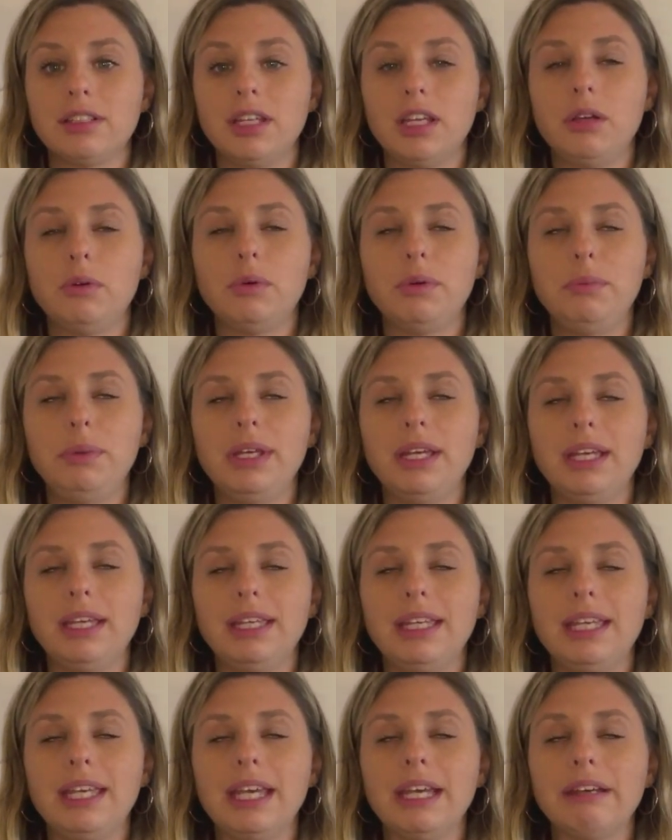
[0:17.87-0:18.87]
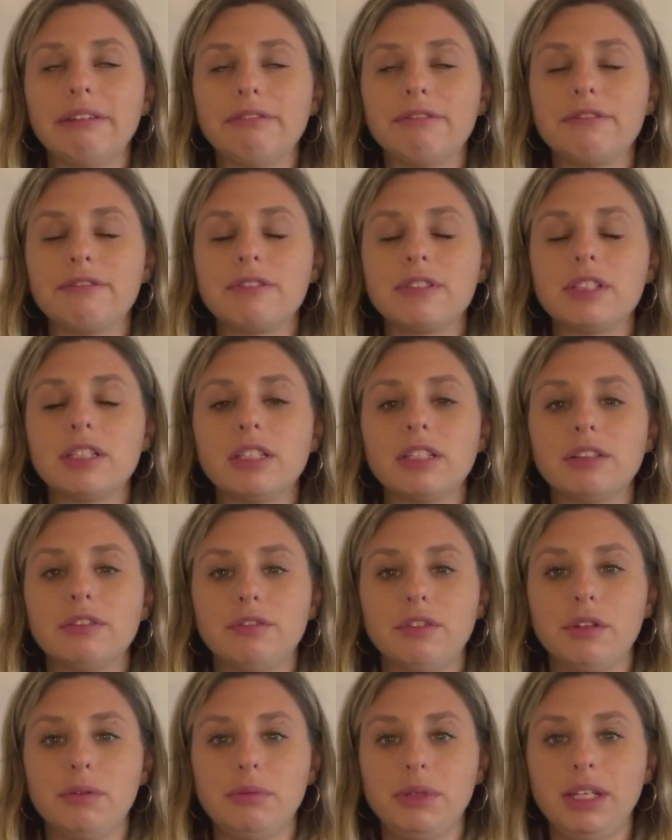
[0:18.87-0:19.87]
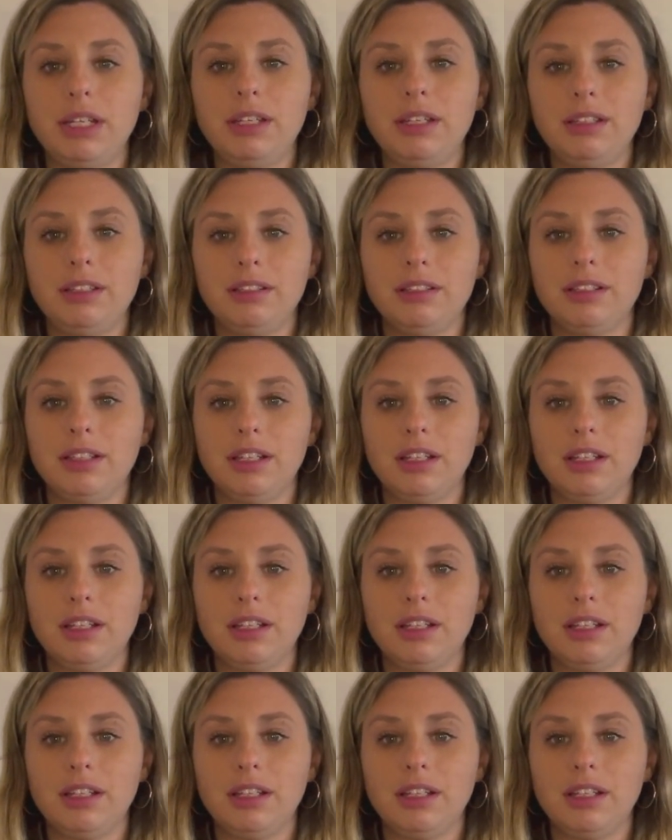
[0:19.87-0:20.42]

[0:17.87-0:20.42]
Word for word: It would be a gift for me